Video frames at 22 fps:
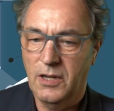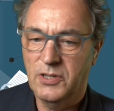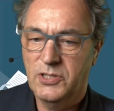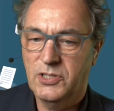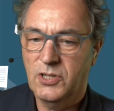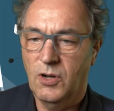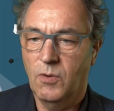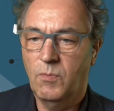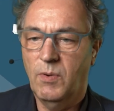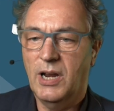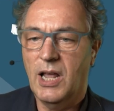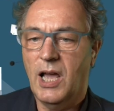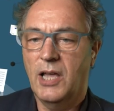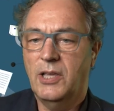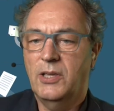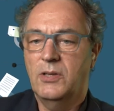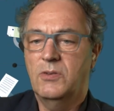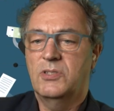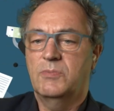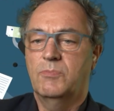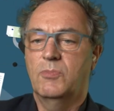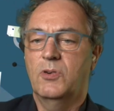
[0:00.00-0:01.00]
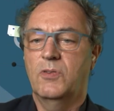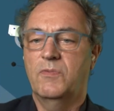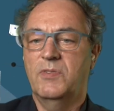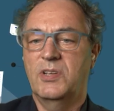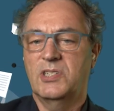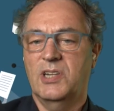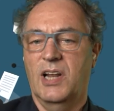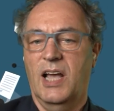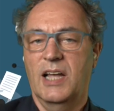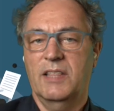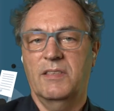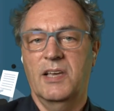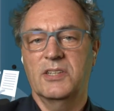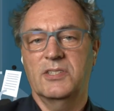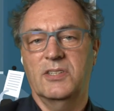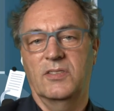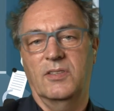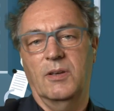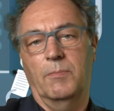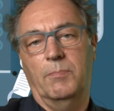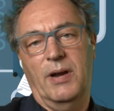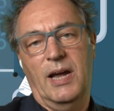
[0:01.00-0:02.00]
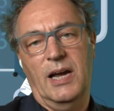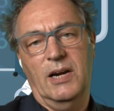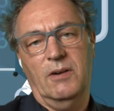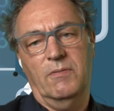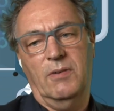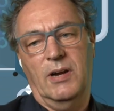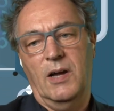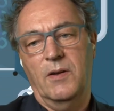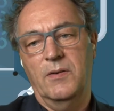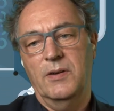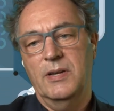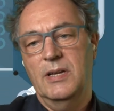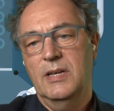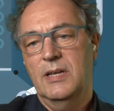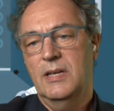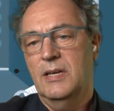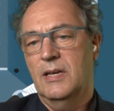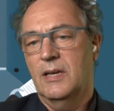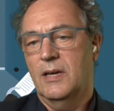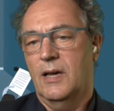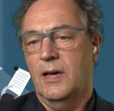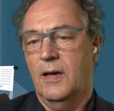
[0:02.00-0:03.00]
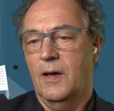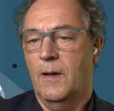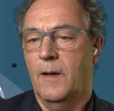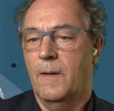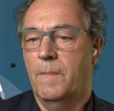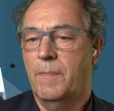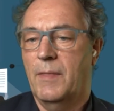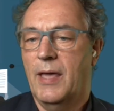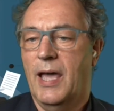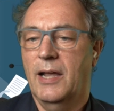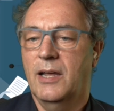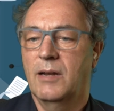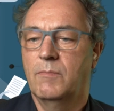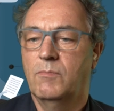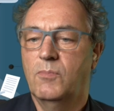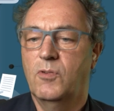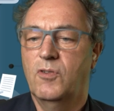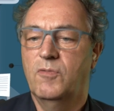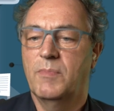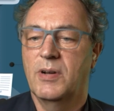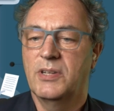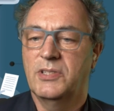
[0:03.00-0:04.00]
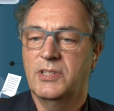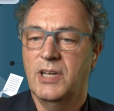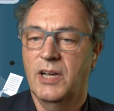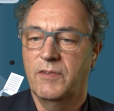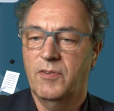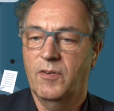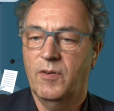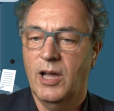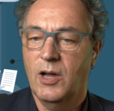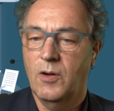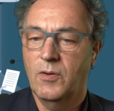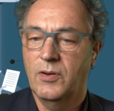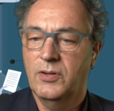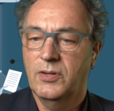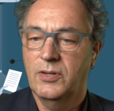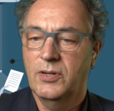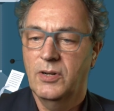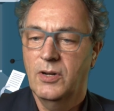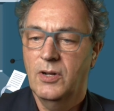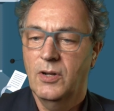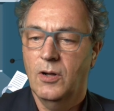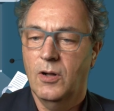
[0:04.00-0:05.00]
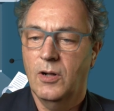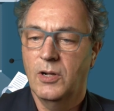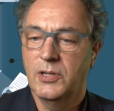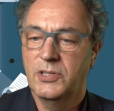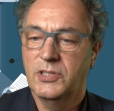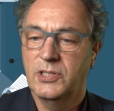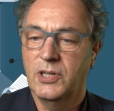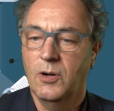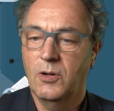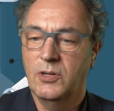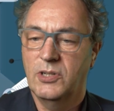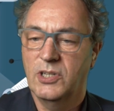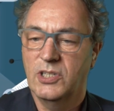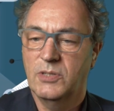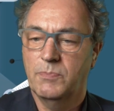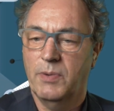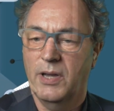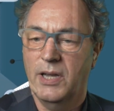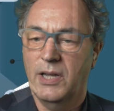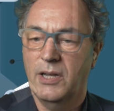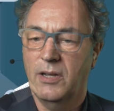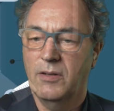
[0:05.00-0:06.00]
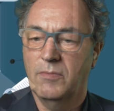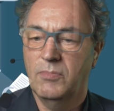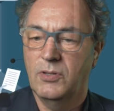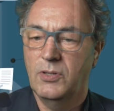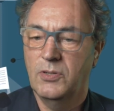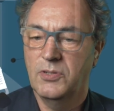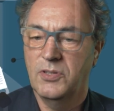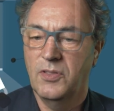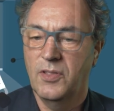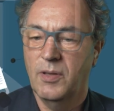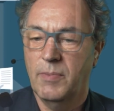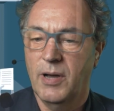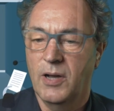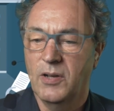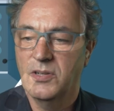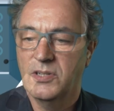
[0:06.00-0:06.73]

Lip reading: So when I use movies like this in the background, I can move myself around also just by using the mouse